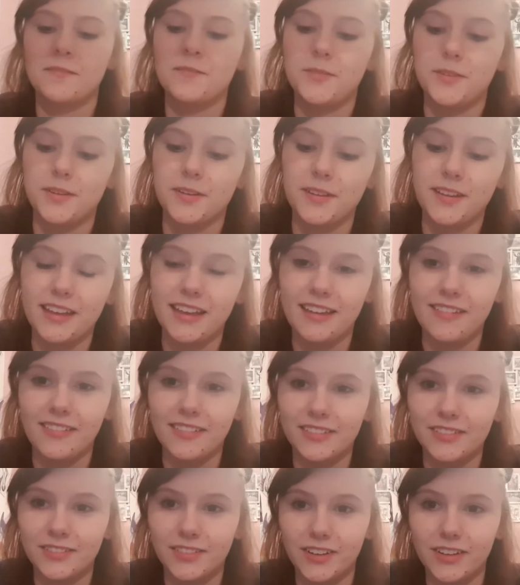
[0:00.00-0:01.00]
But it
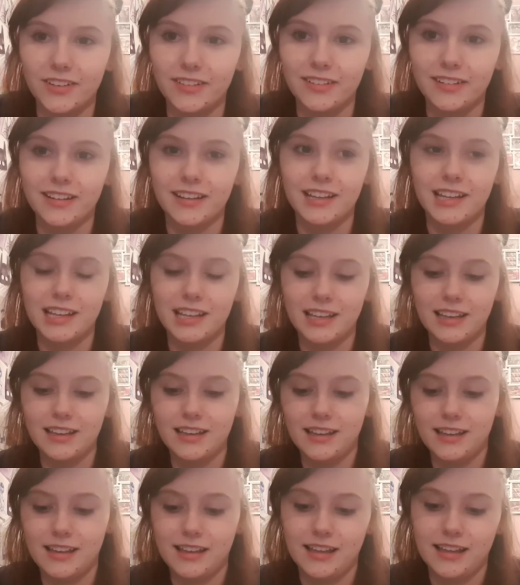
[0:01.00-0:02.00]
was fun,
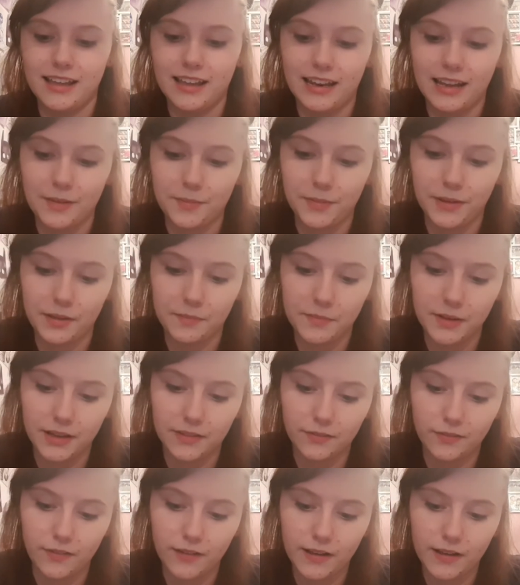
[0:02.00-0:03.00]
and I played bass
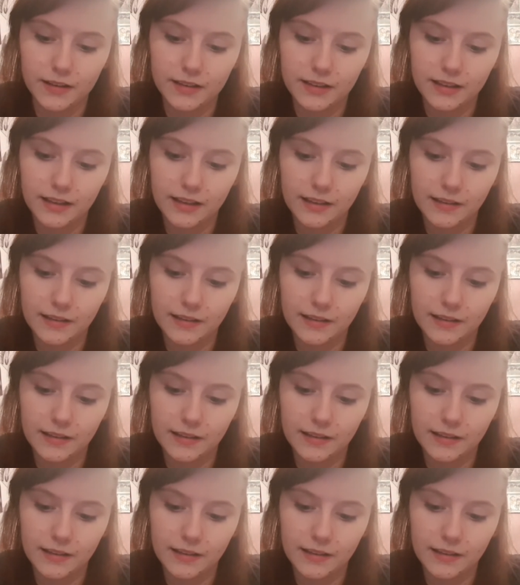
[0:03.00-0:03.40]
for that.